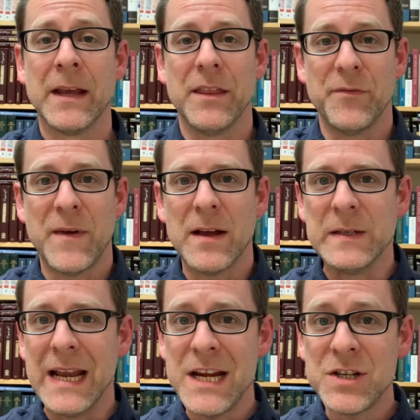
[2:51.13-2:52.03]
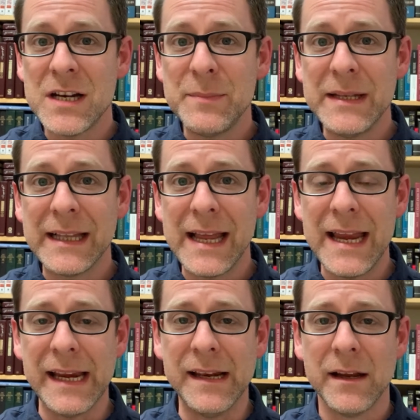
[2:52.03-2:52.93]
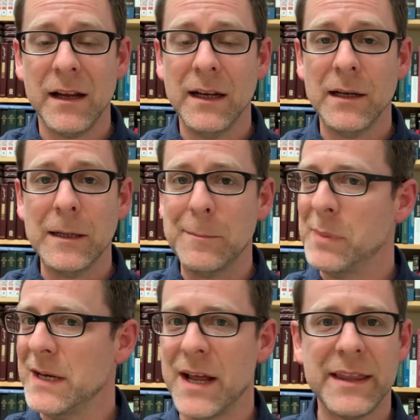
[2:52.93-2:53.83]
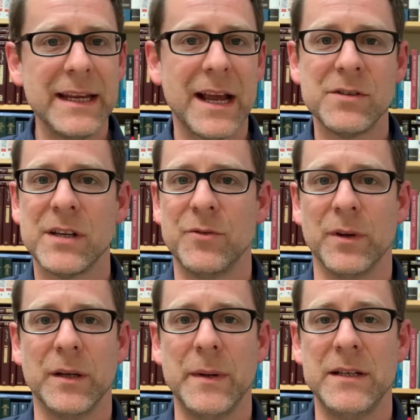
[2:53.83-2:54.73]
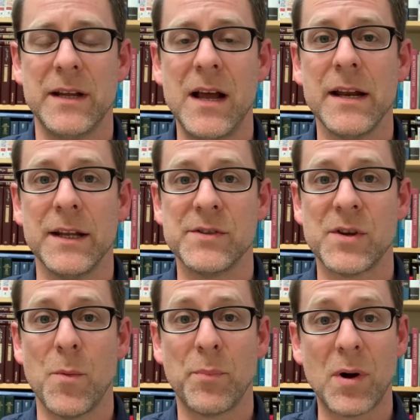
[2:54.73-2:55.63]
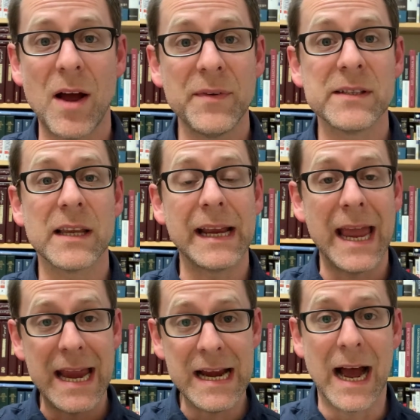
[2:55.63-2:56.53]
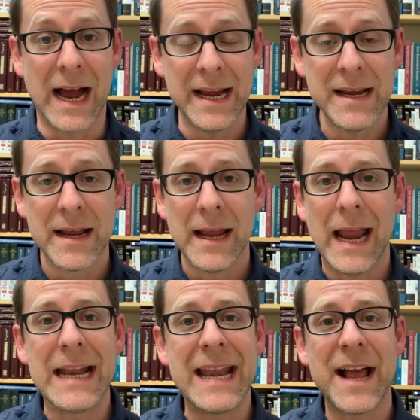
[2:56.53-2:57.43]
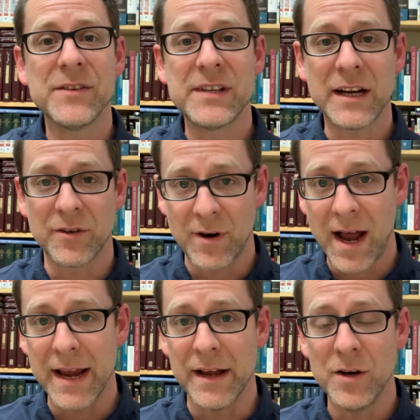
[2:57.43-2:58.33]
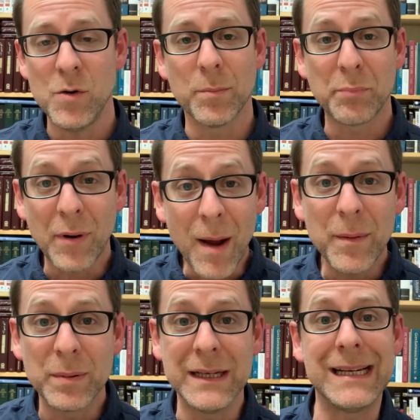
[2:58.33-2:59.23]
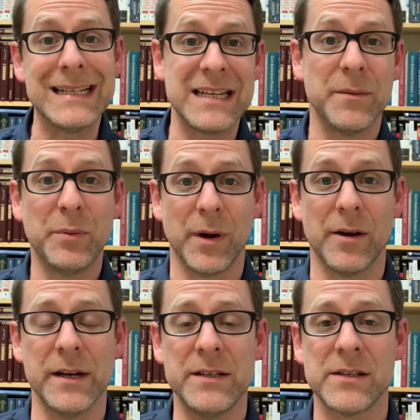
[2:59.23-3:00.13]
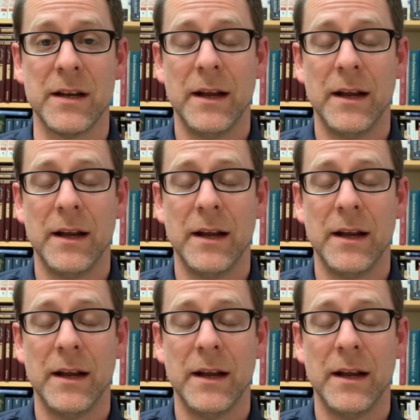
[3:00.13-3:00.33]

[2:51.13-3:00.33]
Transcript: the foundation had been laid, but nothing else had really been done. And so prophets like Haggai and now Zechariah, who are probably contemporaries